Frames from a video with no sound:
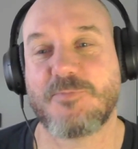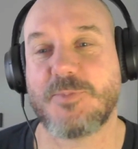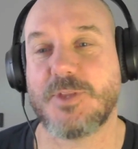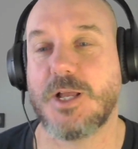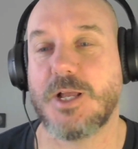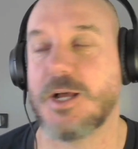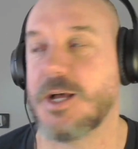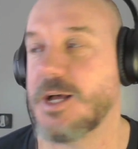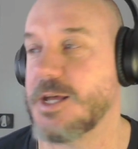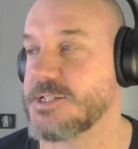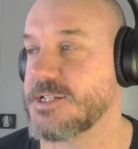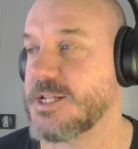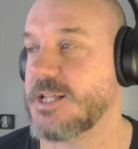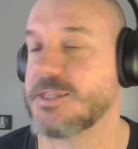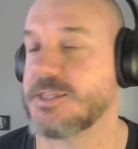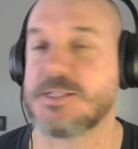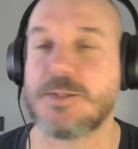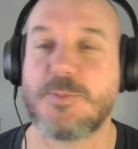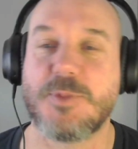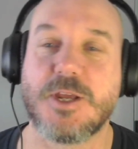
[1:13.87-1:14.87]

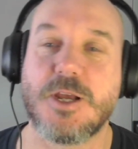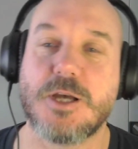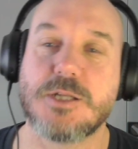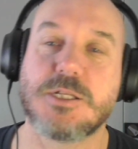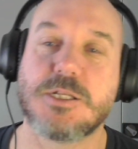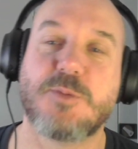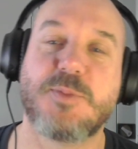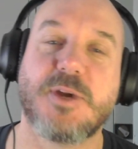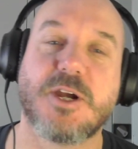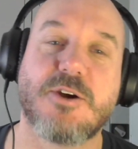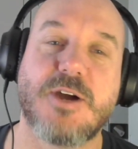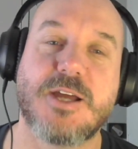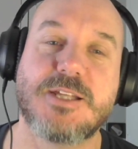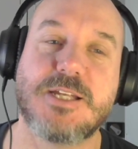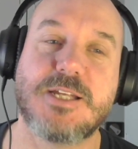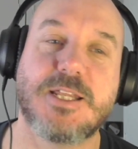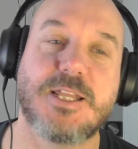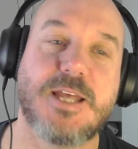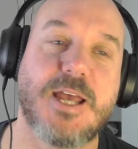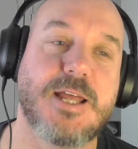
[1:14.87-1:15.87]
synth, something that goes a little bit
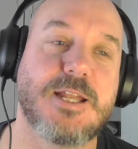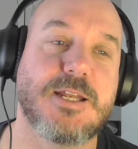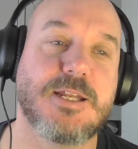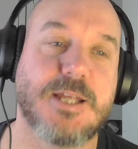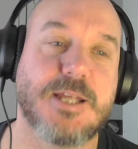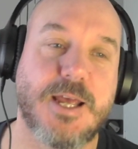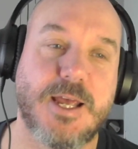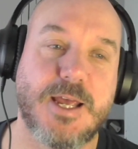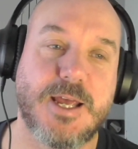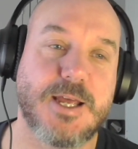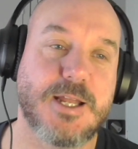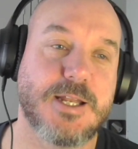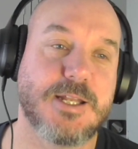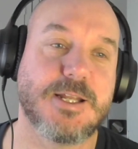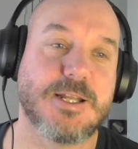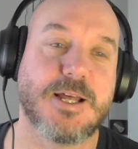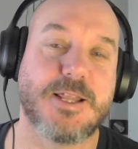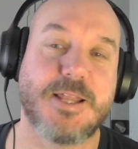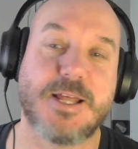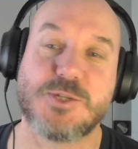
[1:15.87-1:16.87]
crazy at the end, and
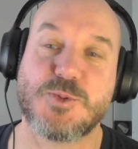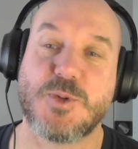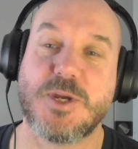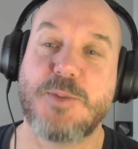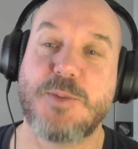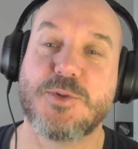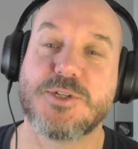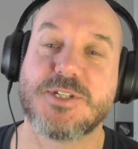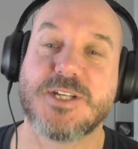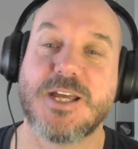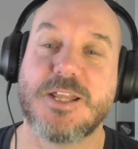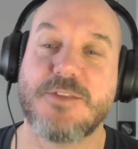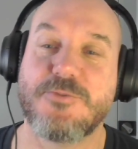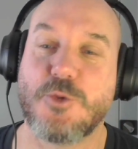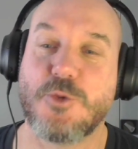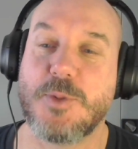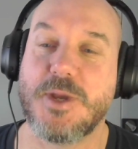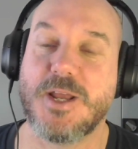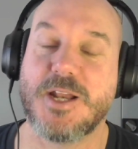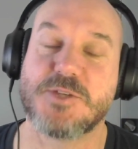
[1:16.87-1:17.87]
that's what he put together
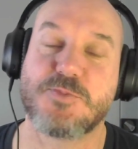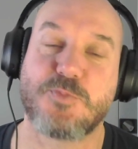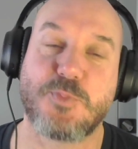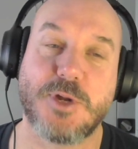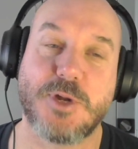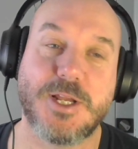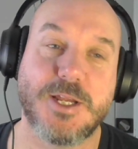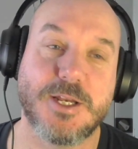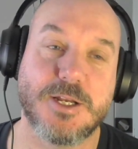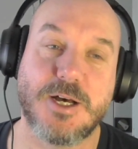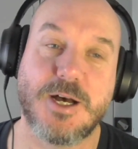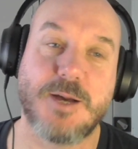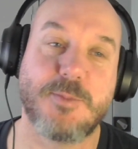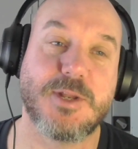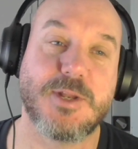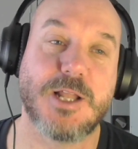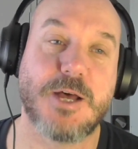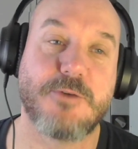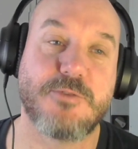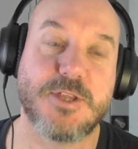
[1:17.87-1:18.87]
for me, and it's brilliant. I'm
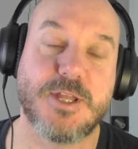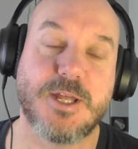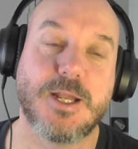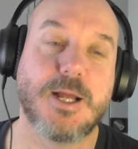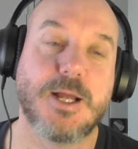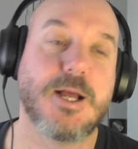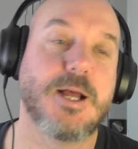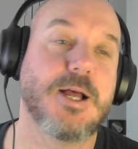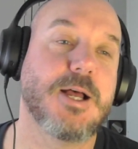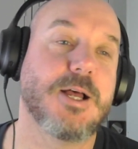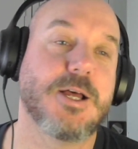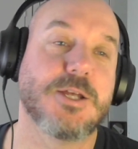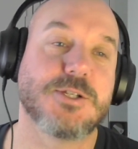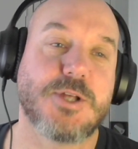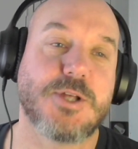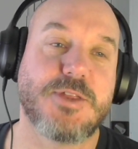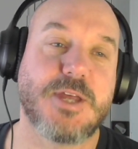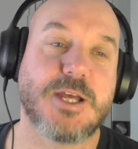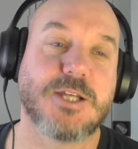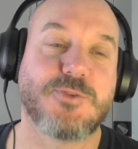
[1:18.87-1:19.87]
in love with it.
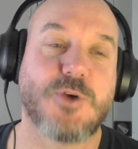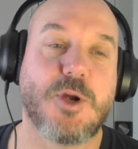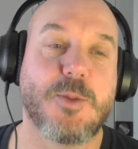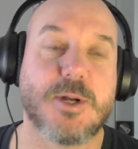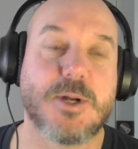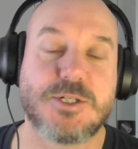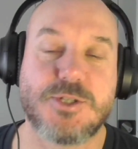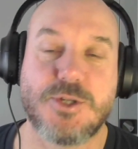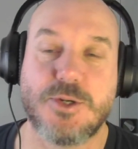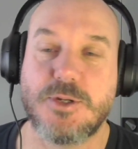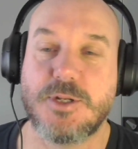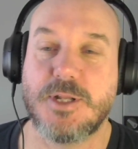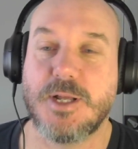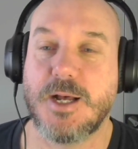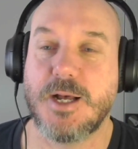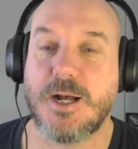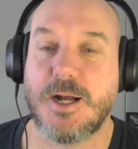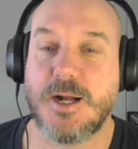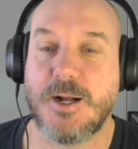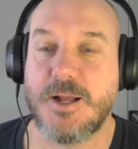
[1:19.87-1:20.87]
So thanks very much, dude.
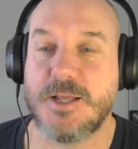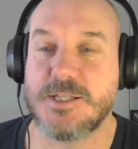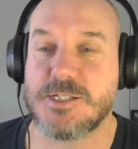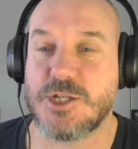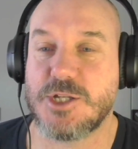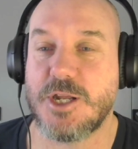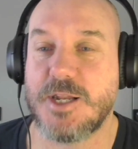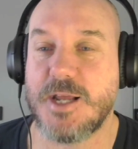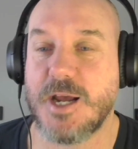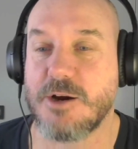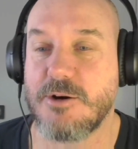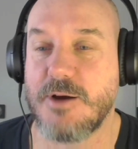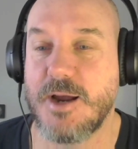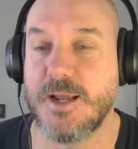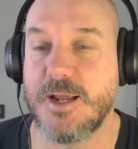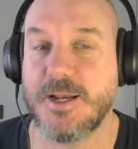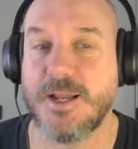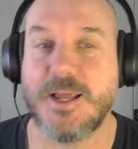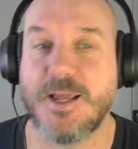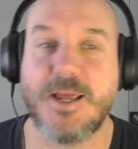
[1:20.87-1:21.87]
It's turned out
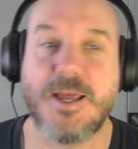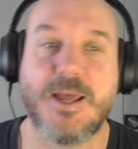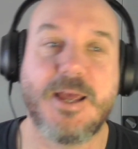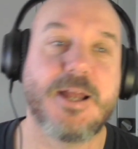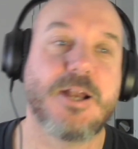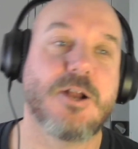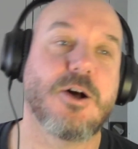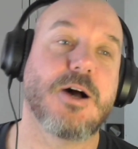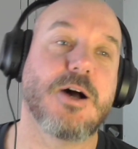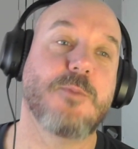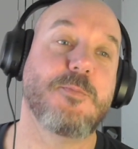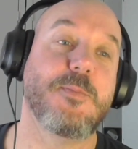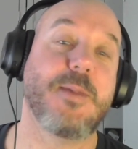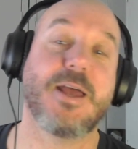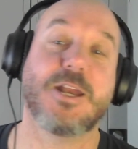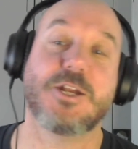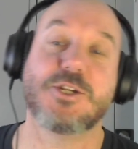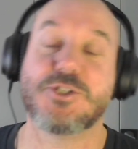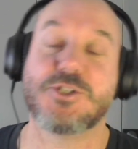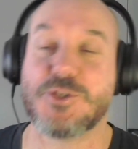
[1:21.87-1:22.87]
great, and I've
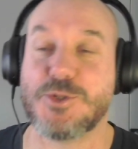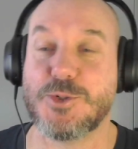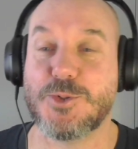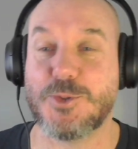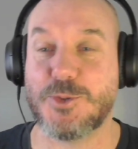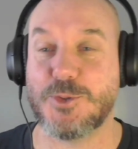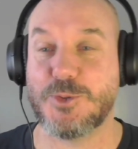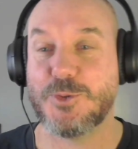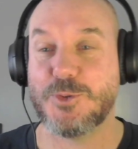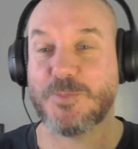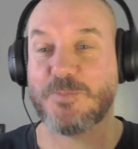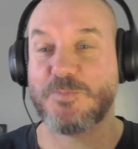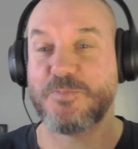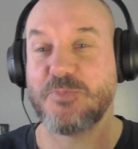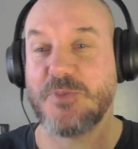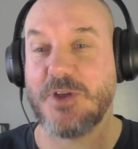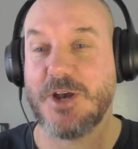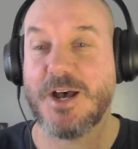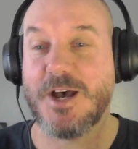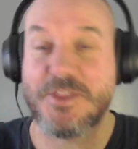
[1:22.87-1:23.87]
managed to,
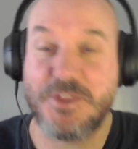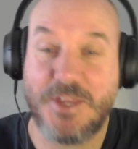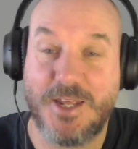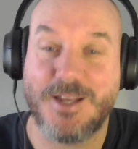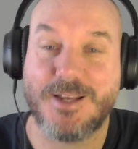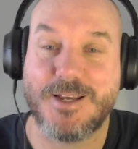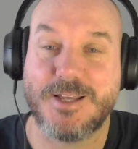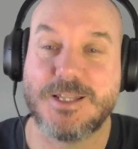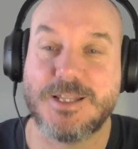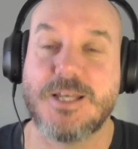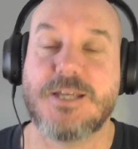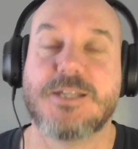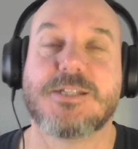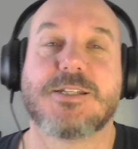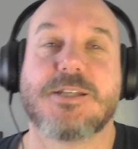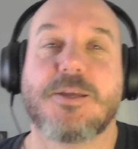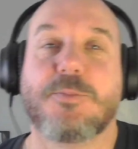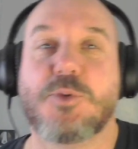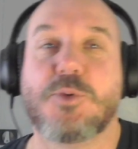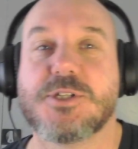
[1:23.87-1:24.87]
I think, at
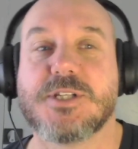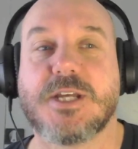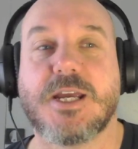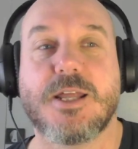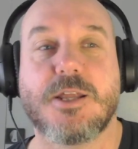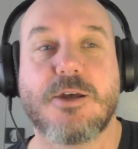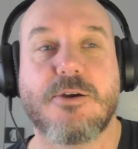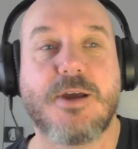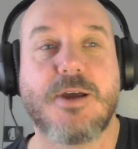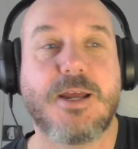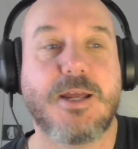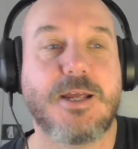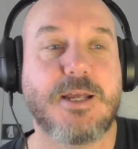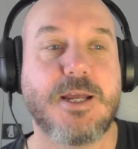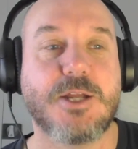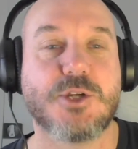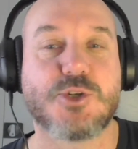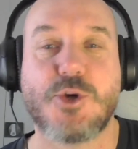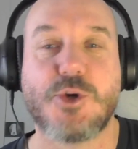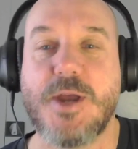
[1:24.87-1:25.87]
least put together a
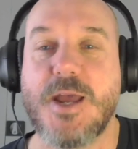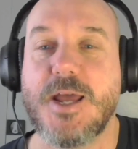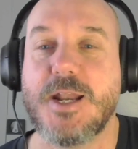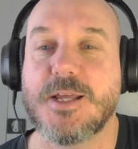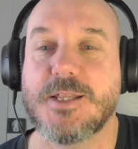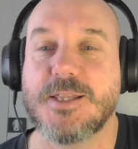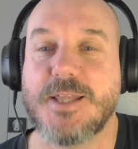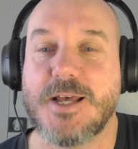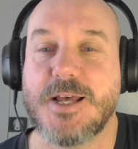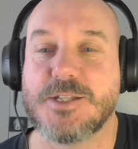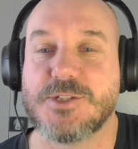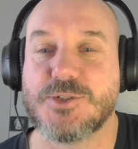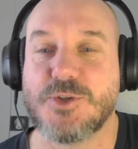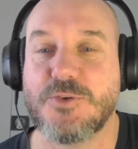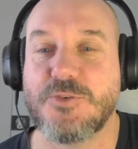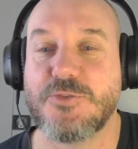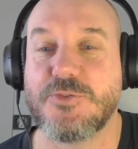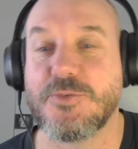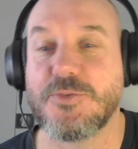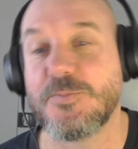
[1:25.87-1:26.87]
intro edit that sort
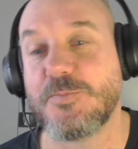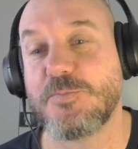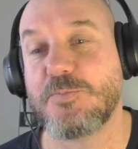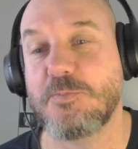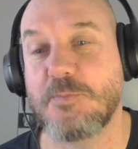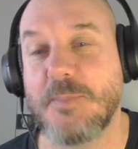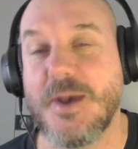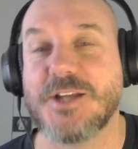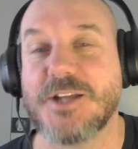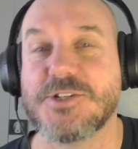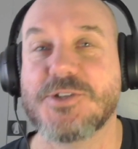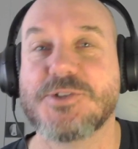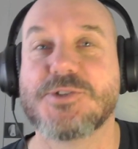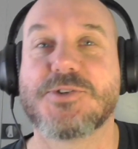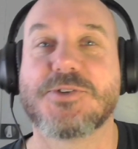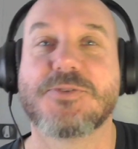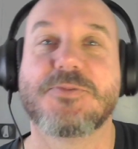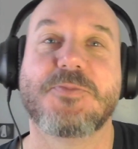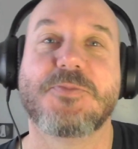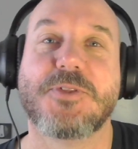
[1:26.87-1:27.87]
of
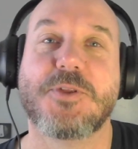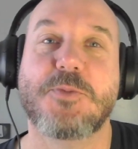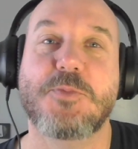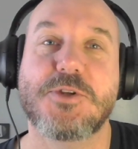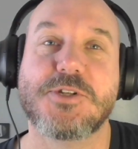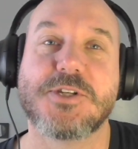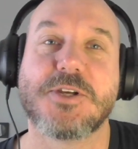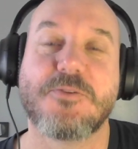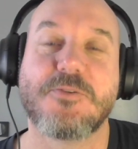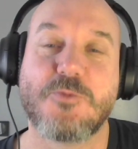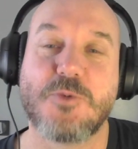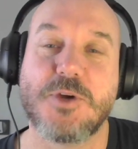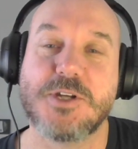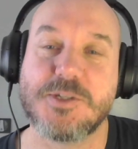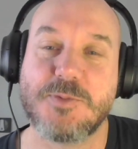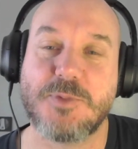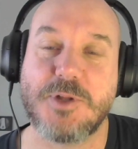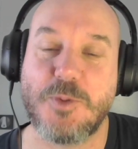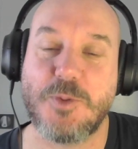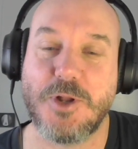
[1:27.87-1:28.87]
matches the music
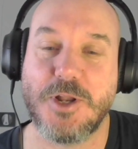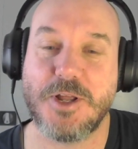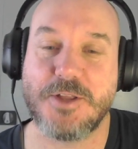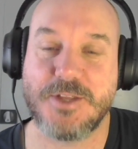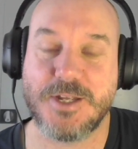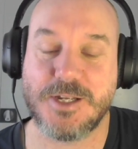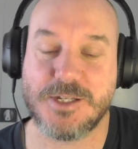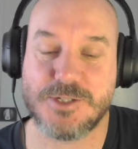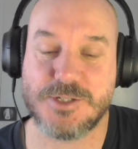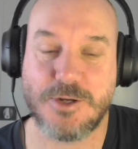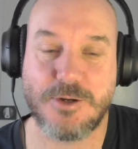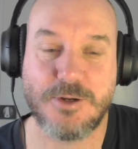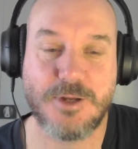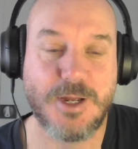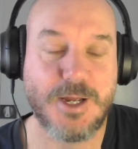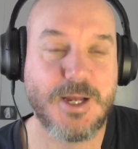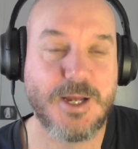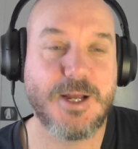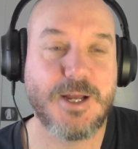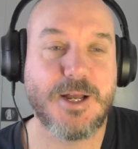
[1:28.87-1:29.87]
reasonably well, I think. So
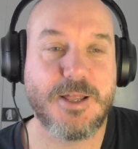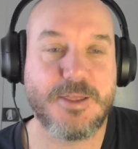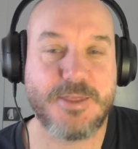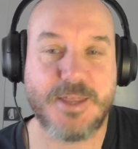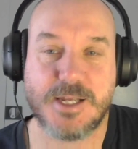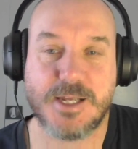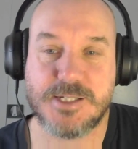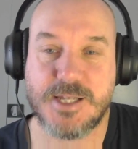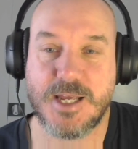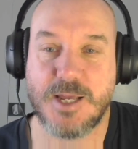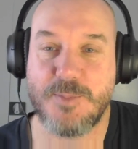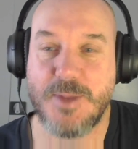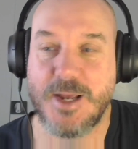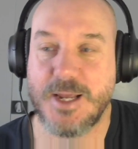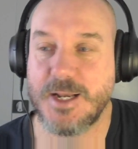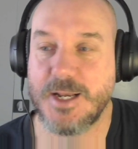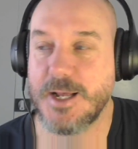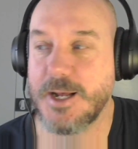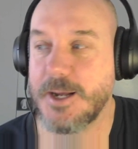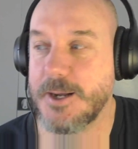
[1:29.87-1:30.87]
thanks again,
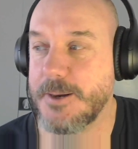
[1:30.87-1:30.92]
mate.